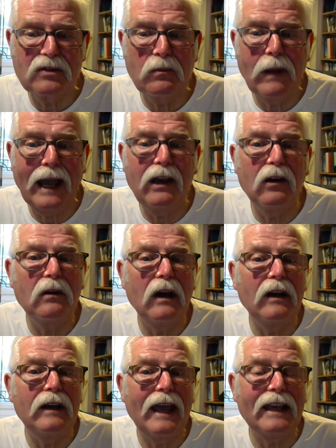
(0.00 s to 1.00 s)
my
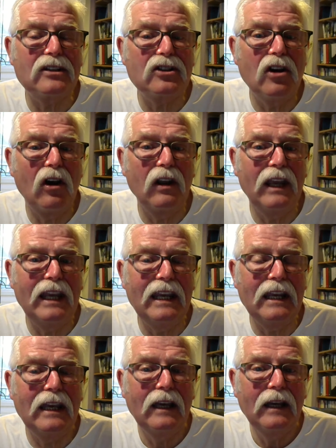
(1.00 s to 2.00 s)

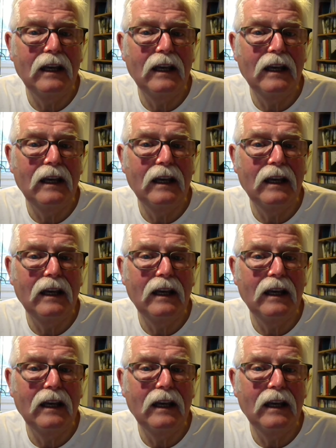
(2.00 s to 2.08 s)
ex-colleague